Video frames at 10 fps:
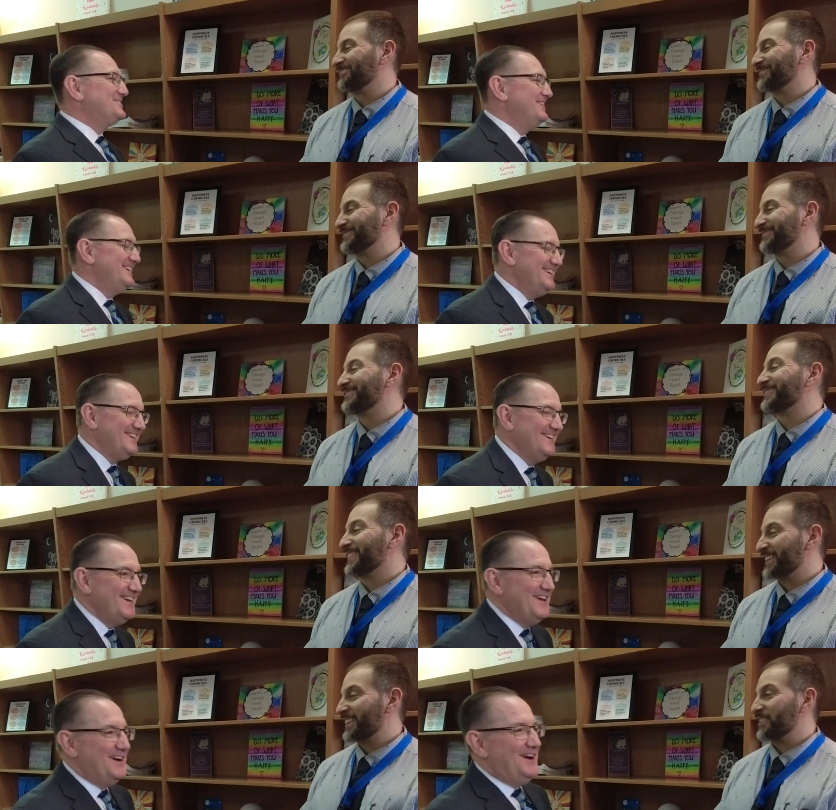Speaker 1: School. Hey, Nick,
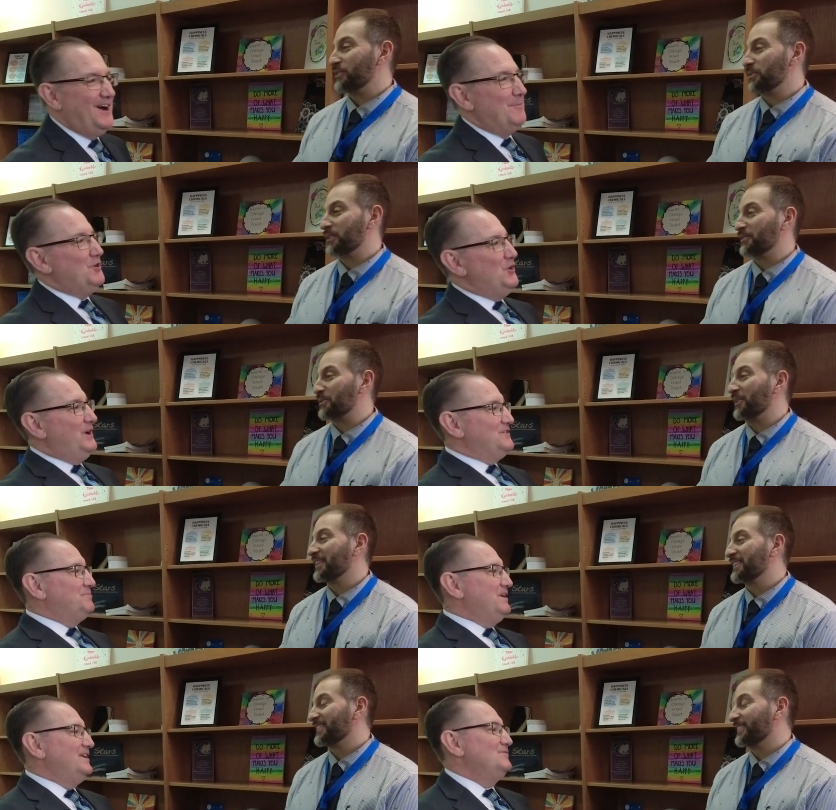um, who has
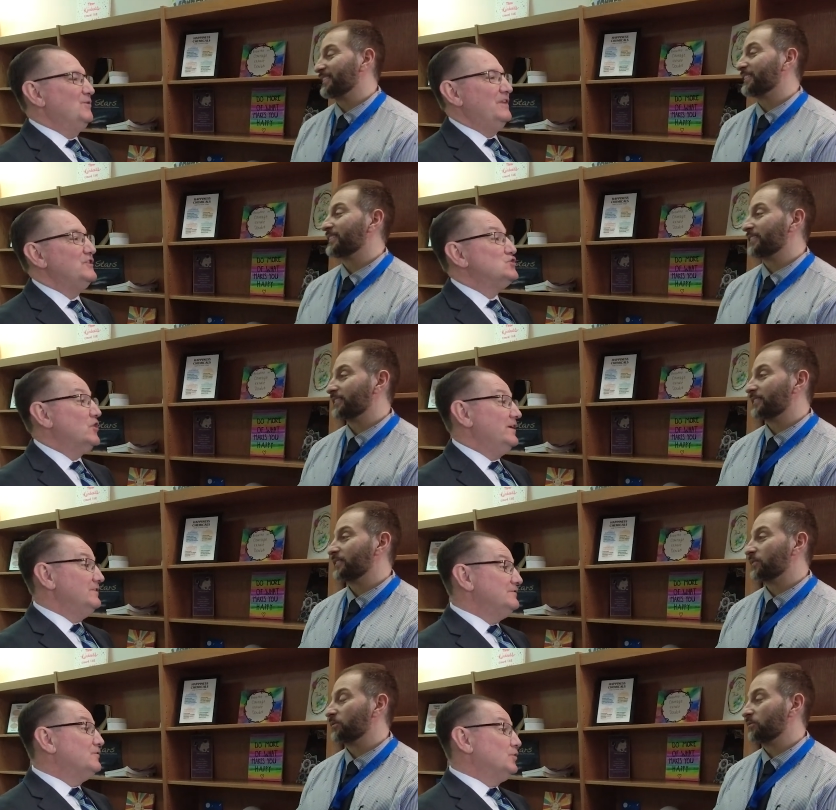been one of the
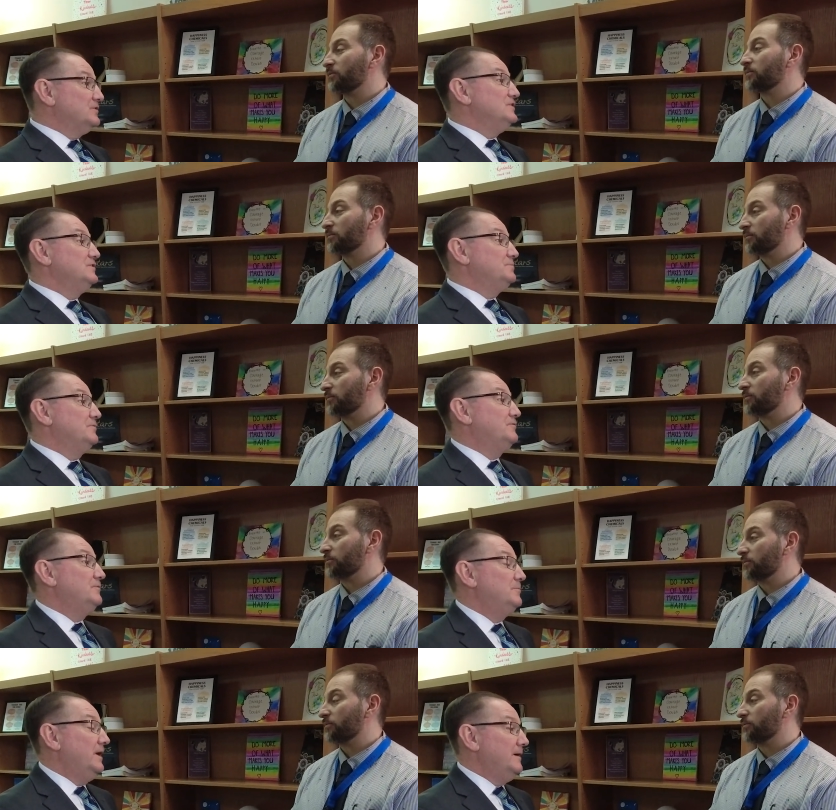driving forces before
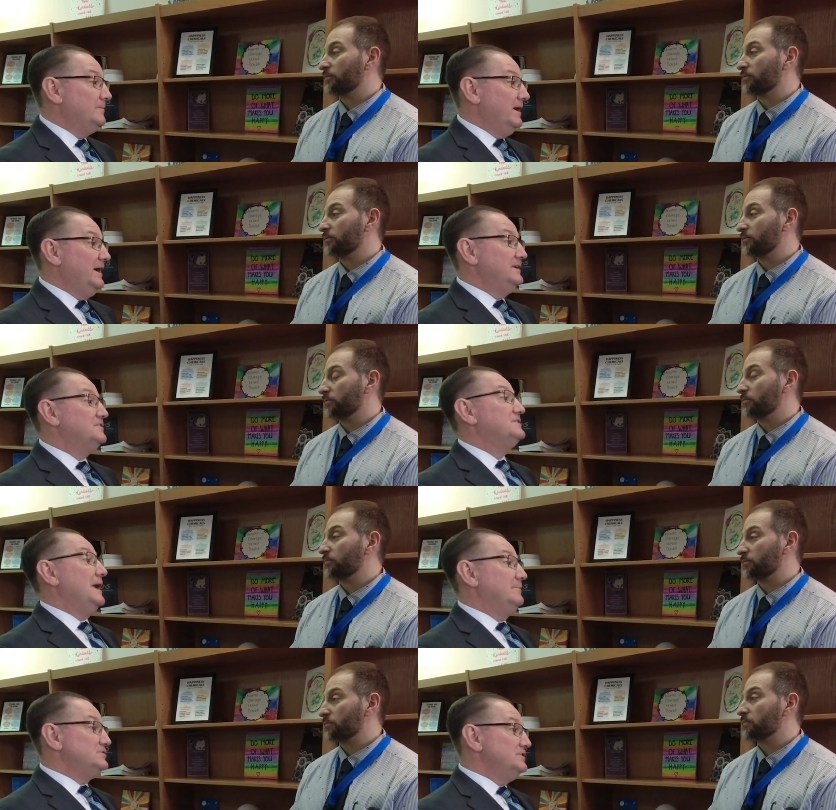behind
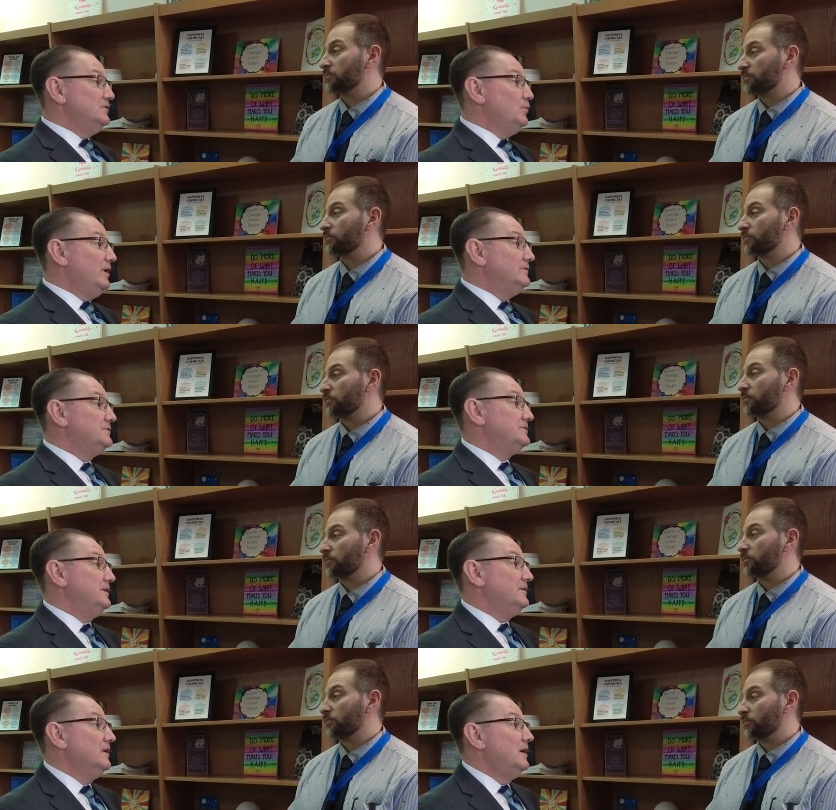establishing the wellness
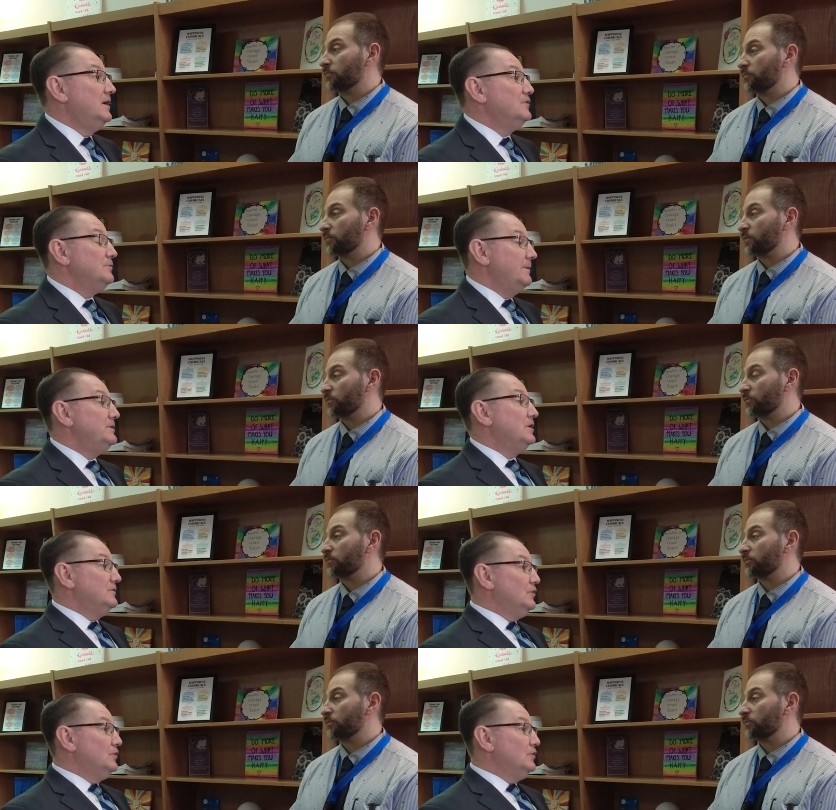center. So maybe you could